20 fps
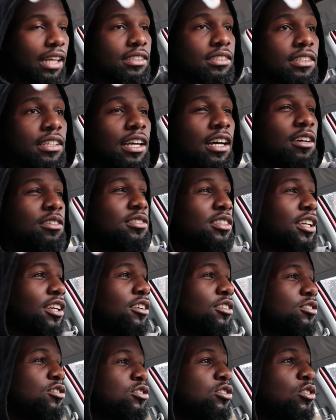ACL
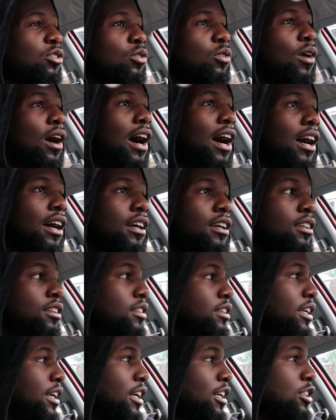tear, so I
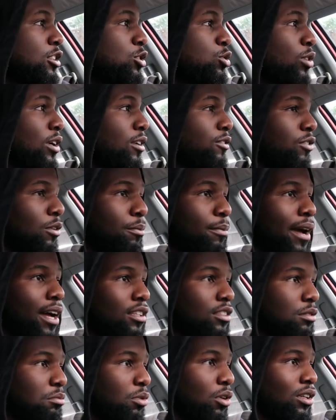can't train for
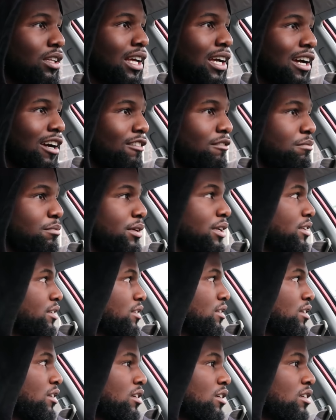basketball like I've been.